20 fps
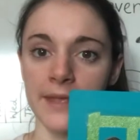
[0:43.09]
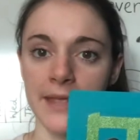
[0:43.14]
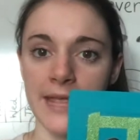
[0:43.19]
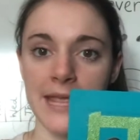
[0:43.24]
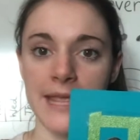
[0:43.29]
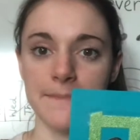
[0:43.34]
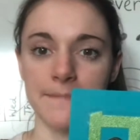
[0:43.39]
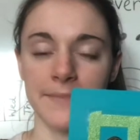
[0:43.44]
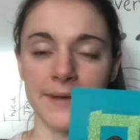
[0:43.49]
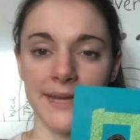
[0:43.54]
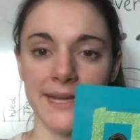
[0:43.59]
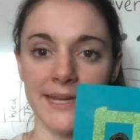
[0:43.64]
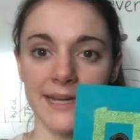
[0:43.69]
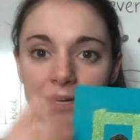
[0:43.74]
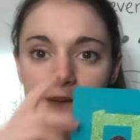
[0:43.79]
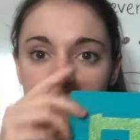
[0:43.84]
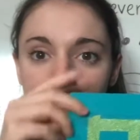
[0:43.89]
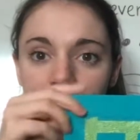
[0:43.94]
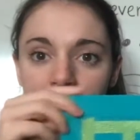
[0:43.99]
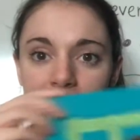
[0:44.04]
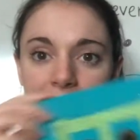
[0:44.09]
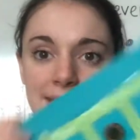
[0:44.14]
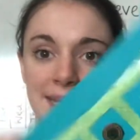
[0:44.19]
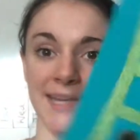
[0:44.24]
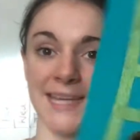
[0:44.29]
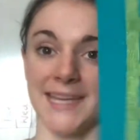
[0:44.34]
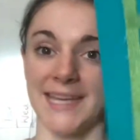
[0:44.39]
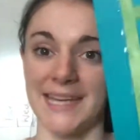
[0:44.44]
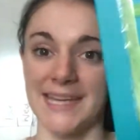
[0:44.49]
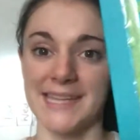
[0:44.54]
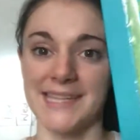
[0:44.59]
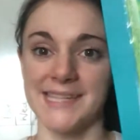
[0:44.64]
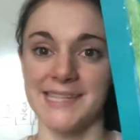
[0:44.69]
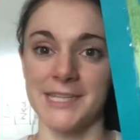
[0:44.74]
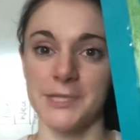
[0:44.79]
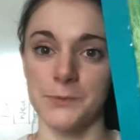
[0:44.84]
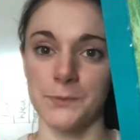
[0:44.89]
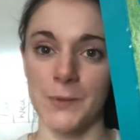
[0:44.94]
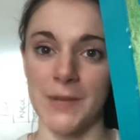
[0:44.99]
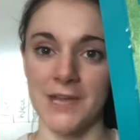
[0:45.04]
It might look like it's
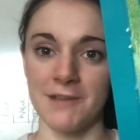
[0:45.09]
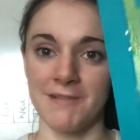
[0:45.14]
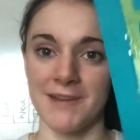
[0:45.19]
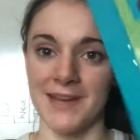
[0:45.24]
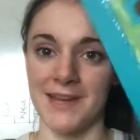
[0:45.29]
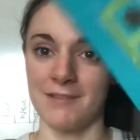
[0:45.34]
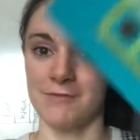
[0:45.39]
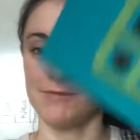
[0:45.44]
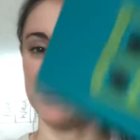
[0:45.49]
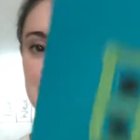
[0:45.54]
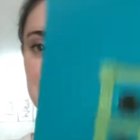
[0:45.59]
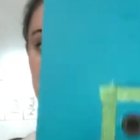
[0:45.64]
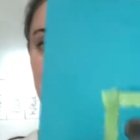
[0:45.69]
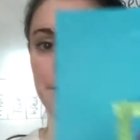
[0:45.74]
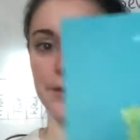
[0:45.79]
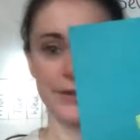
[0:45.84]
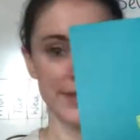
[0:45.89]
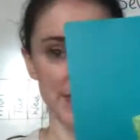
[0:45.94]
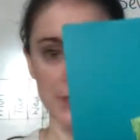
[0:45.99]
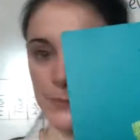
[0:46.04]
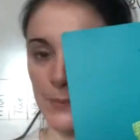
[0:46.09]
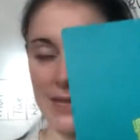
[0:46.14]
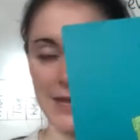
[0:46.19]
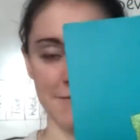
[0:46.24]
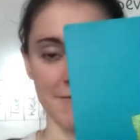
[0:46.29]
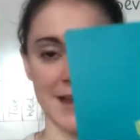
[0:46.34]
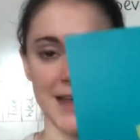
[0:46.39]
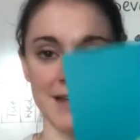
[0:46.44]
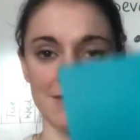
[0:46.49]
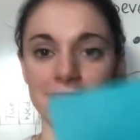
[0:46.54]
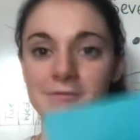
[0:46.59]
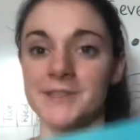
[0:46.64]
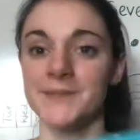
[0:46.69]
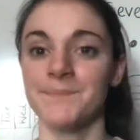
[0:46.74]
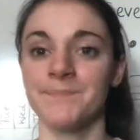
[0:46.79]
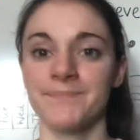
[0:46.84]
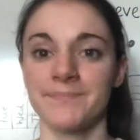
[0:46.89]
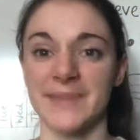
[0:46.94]
this way round or this way round.